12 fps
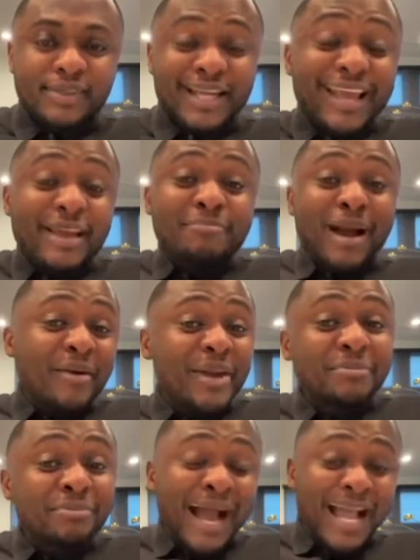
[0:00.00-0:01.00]
A
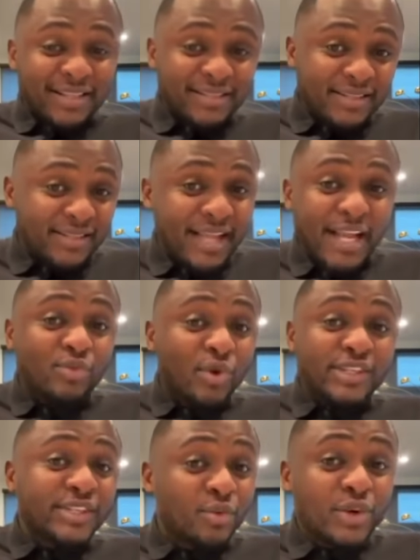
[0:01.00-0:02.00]
married man. That's
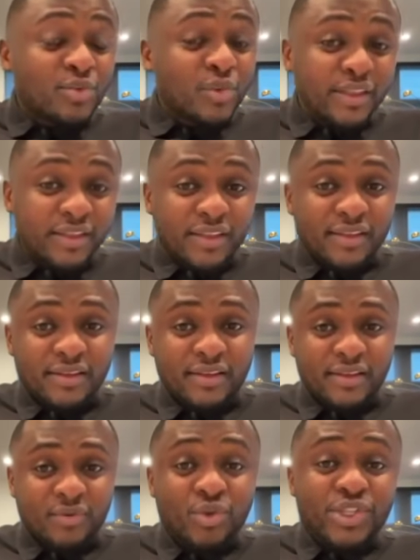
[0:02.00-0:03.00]
what she was with.
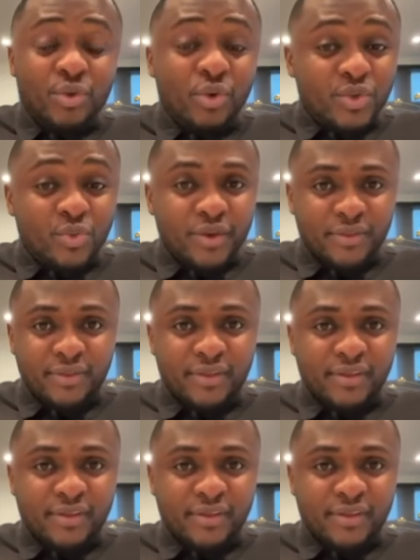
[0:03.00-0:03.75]
Who she was with.